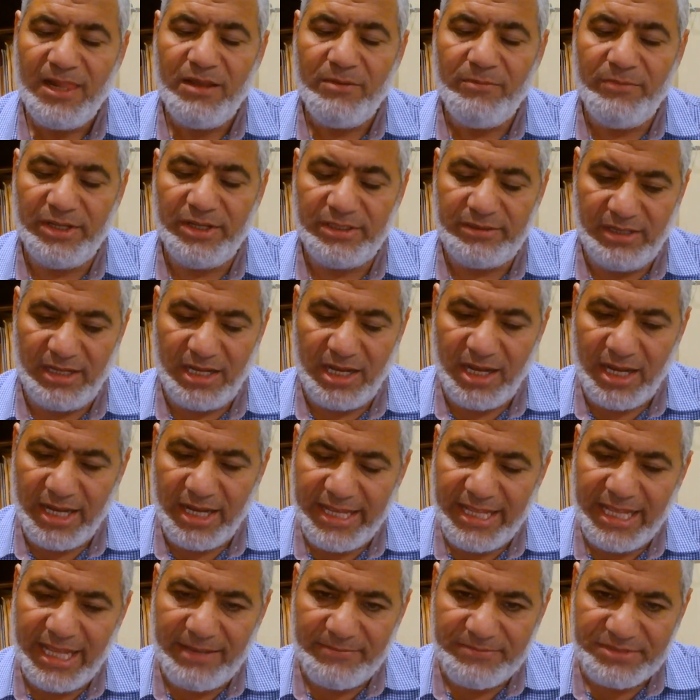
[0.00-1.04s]
but
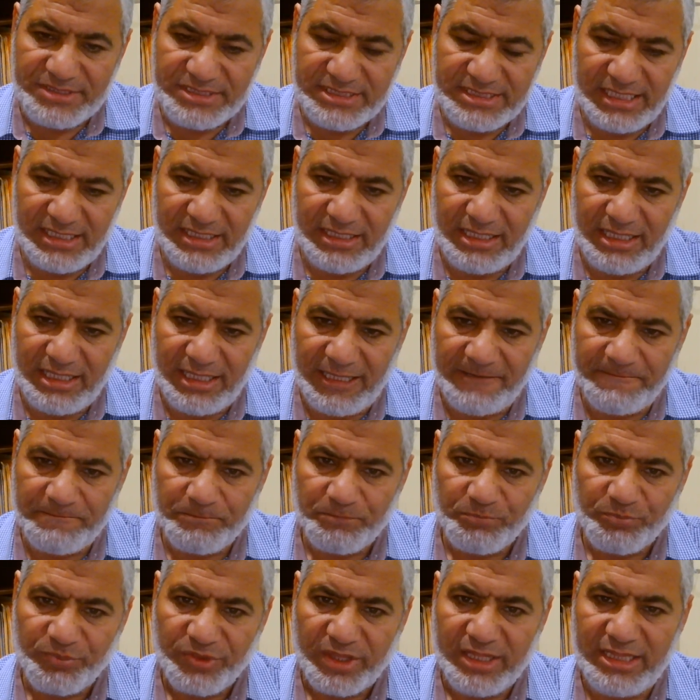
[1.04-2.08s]
I am sending
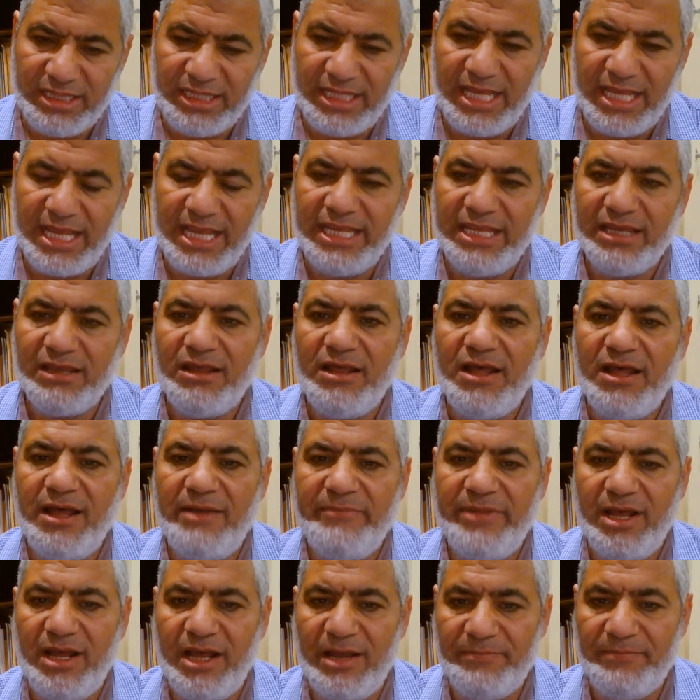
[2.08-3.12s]
the
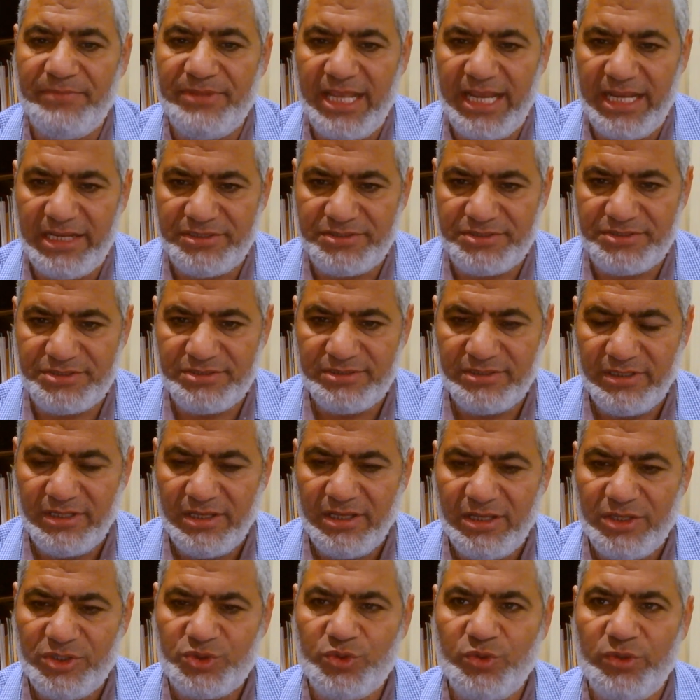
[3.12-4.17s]
iqama updates
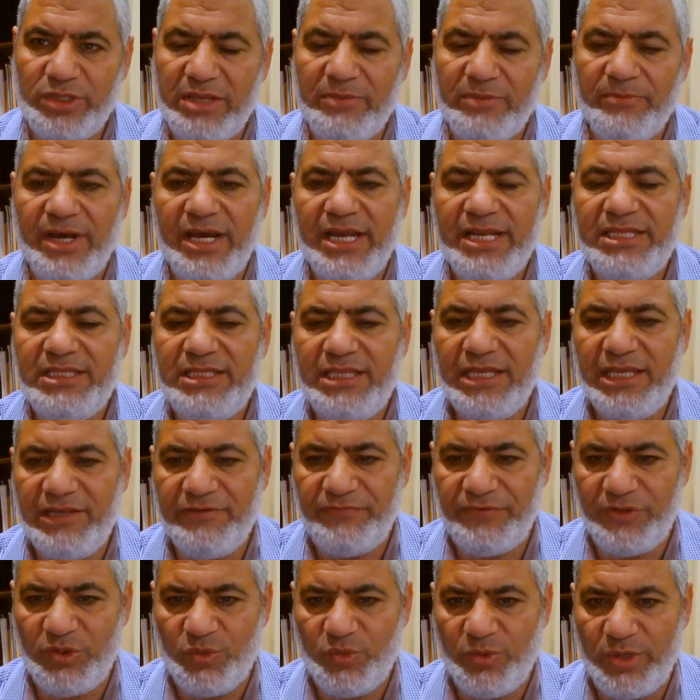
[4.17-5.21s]
to remind
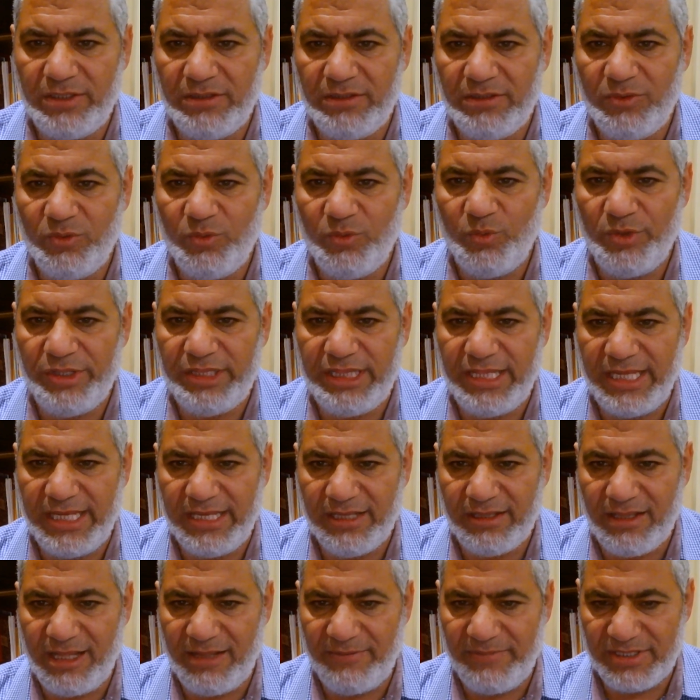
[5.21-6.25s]
everyone with the
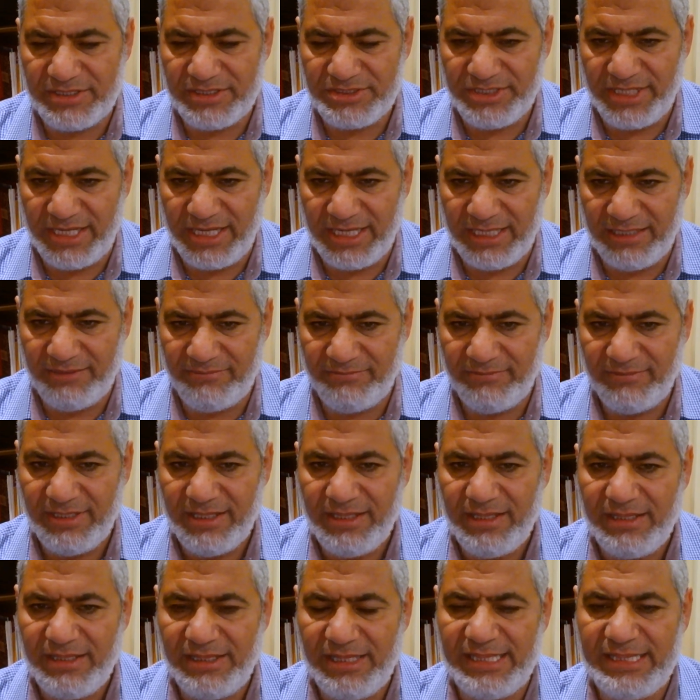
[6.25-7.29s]
iqama time
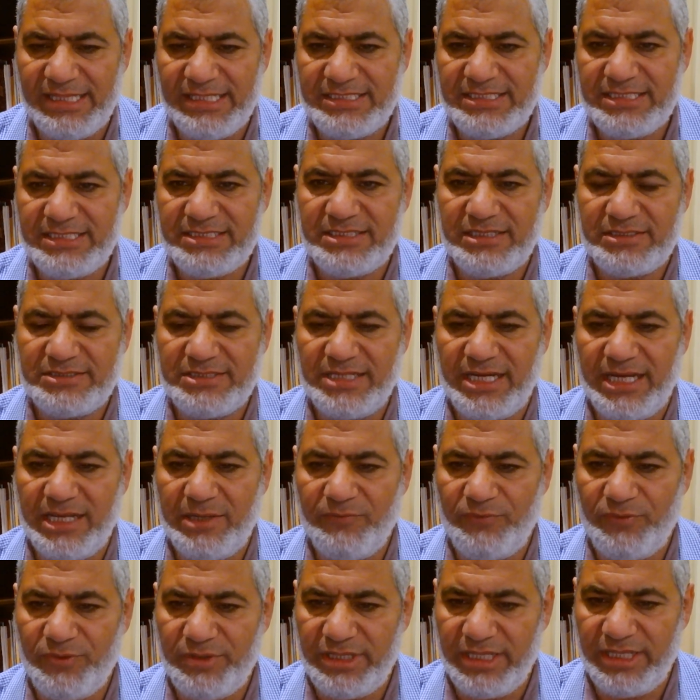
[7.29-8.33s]
that this is the
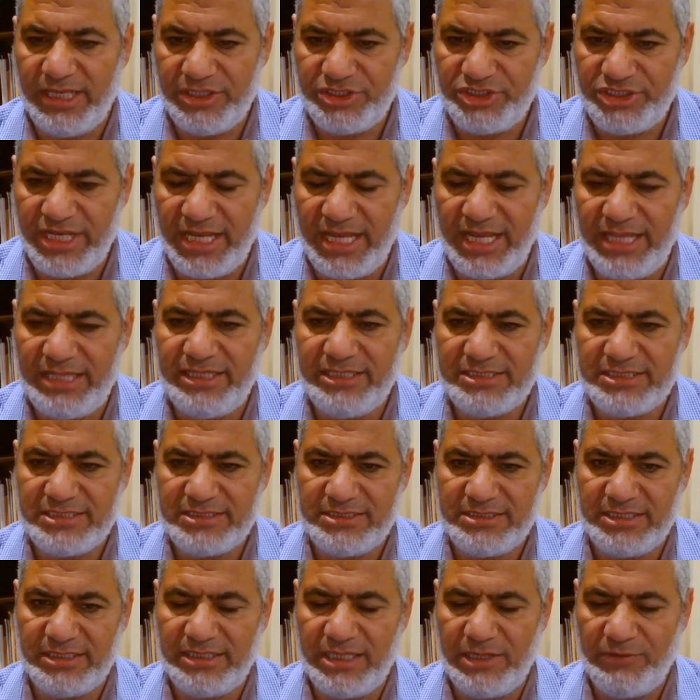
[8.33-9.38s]
time for the isha, this
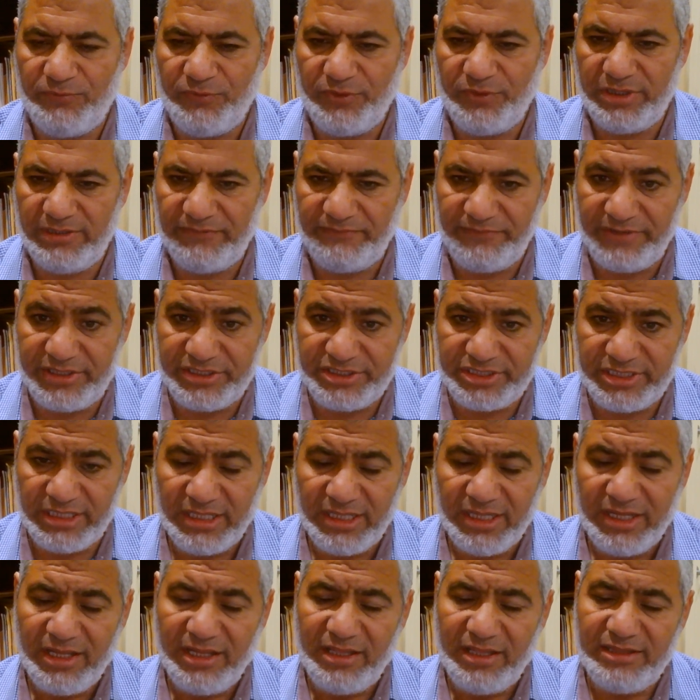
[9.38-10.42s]
is the time for the fajr,
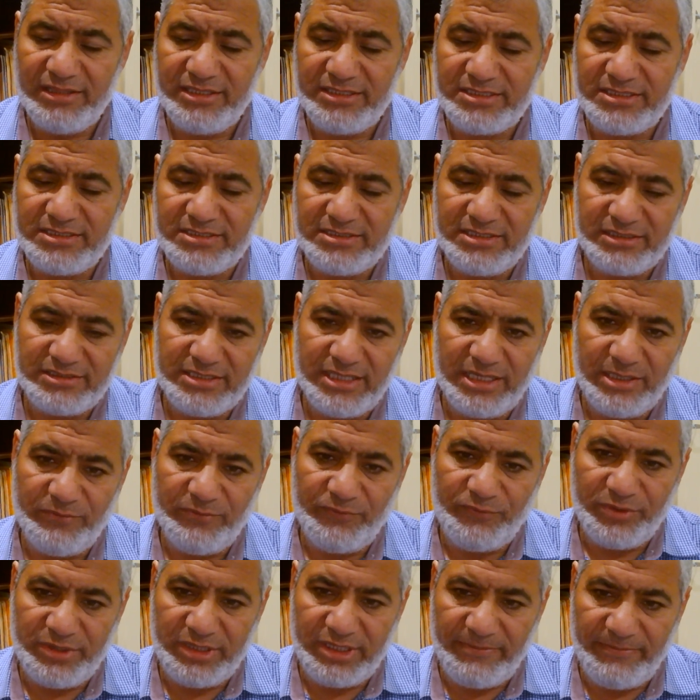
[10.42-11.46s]
this is the time
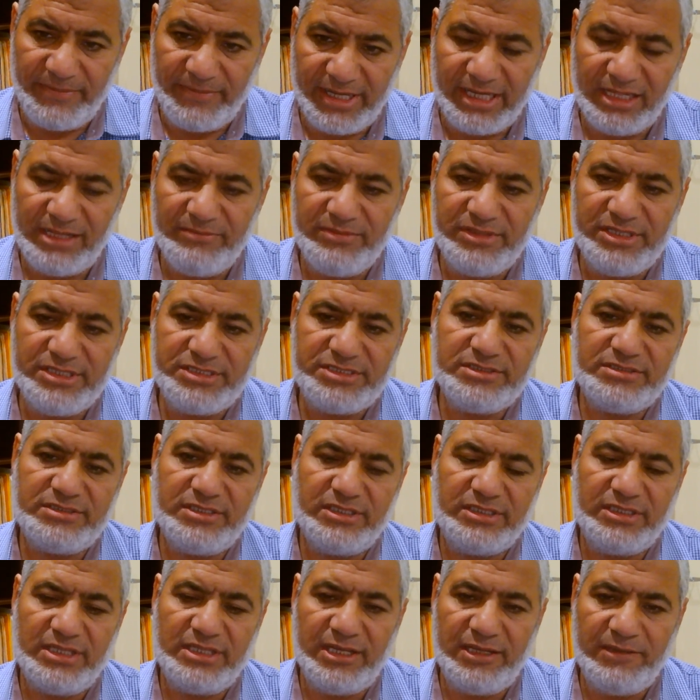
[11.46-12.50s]
for the maghrib, this is the
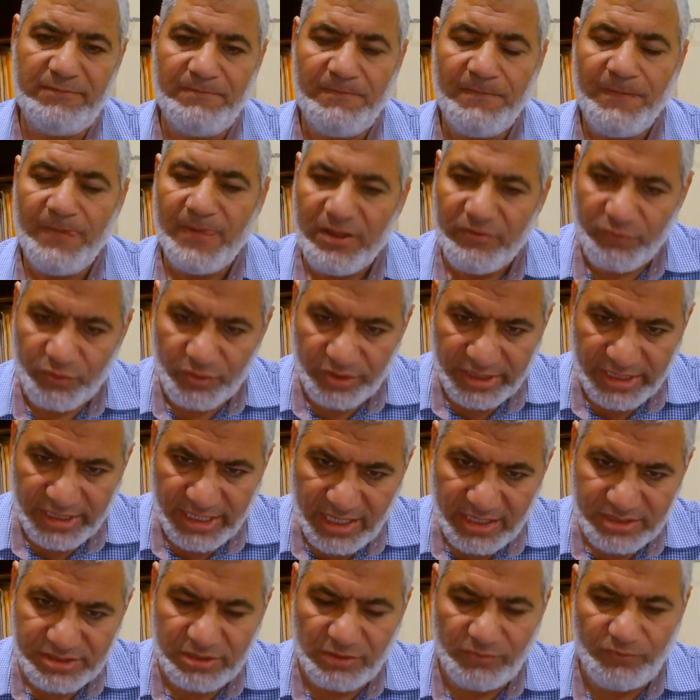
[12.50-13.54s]
time for the
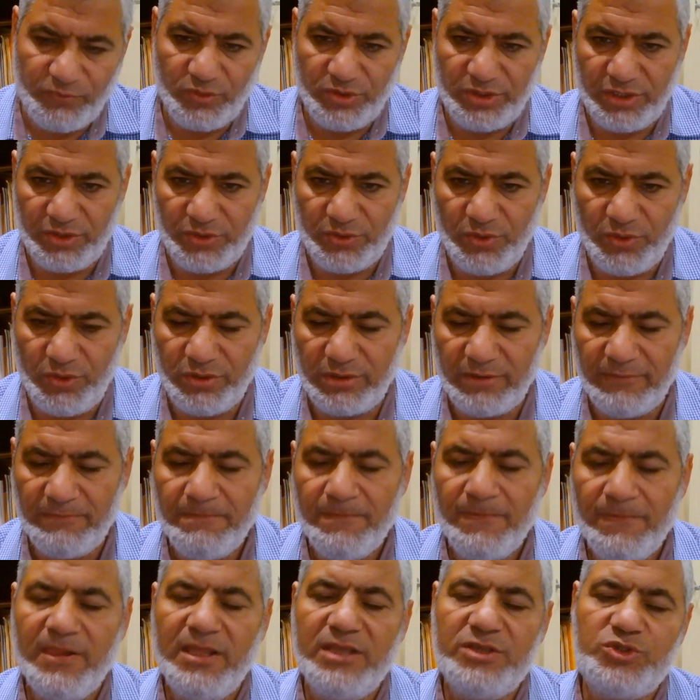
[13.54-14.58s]
asr, for the dhuhr,
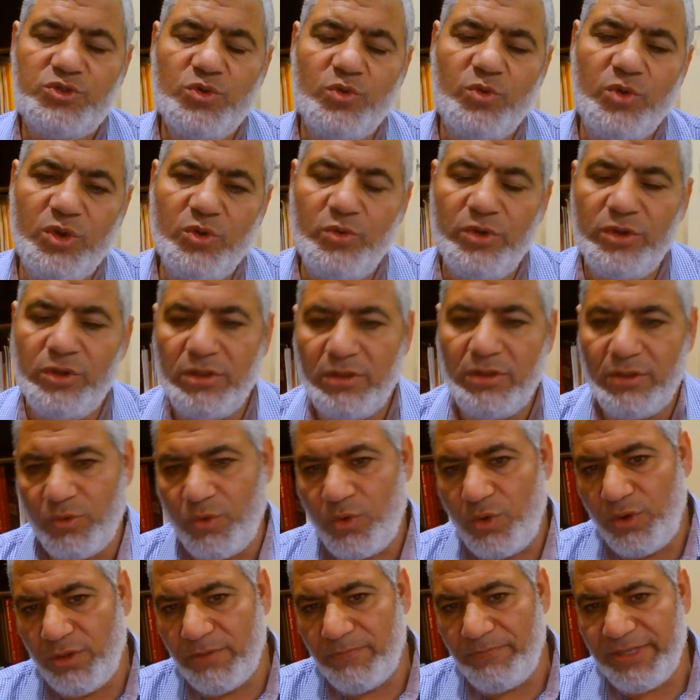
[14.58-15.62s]
so we will
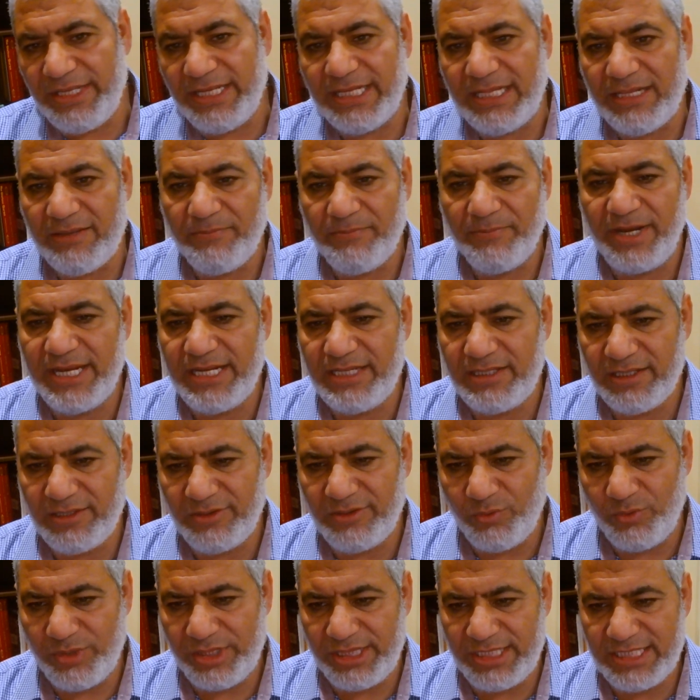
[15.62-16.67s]
all be reminded
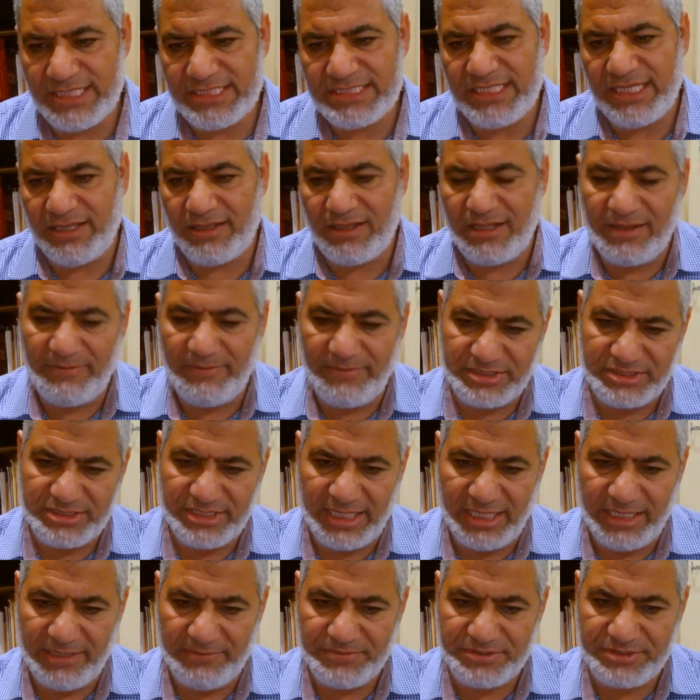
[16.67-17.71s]
with these Iqama
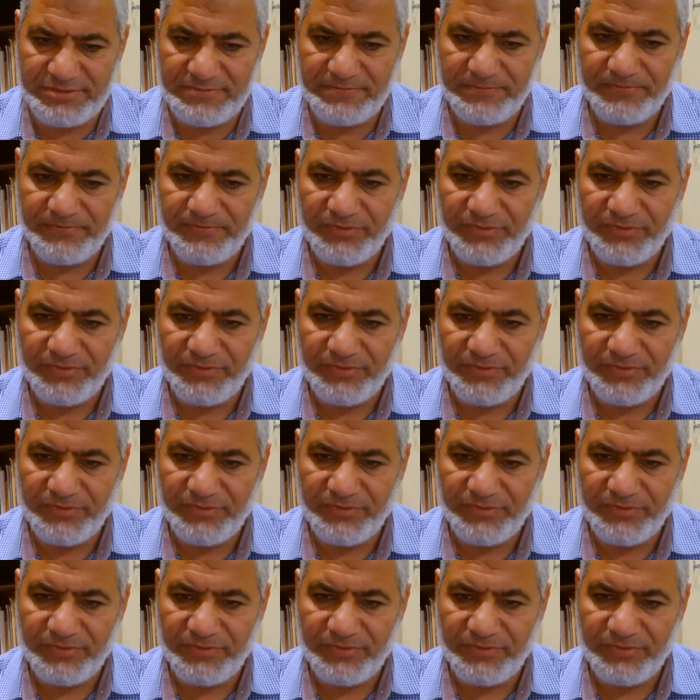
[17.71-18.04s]
times.